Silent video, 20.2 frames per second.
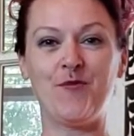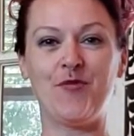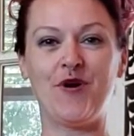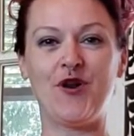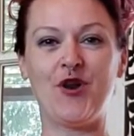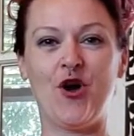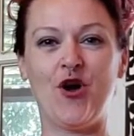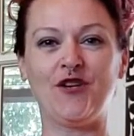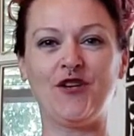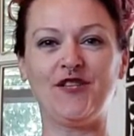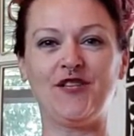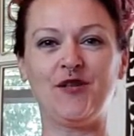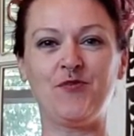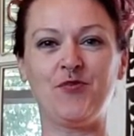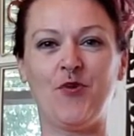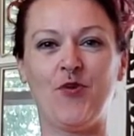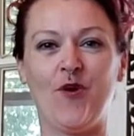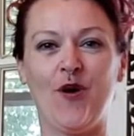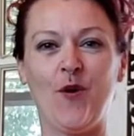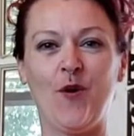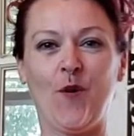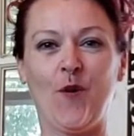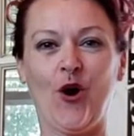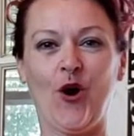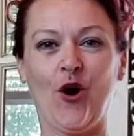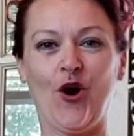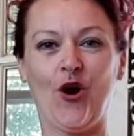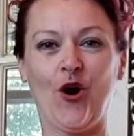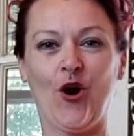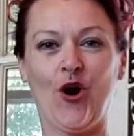but not to the point
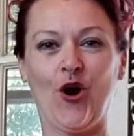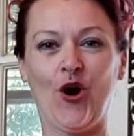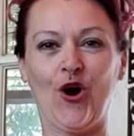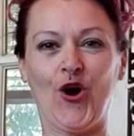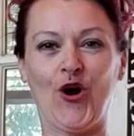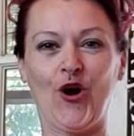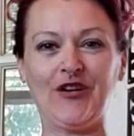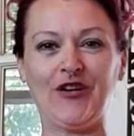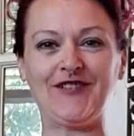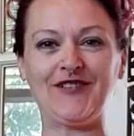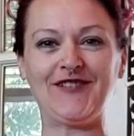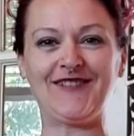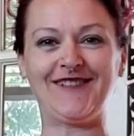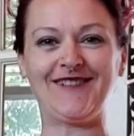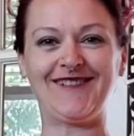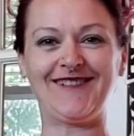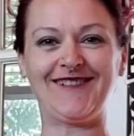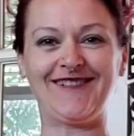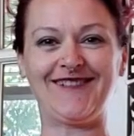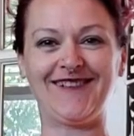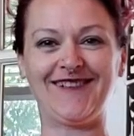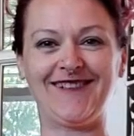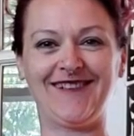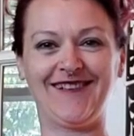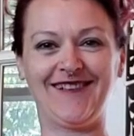where it hurts.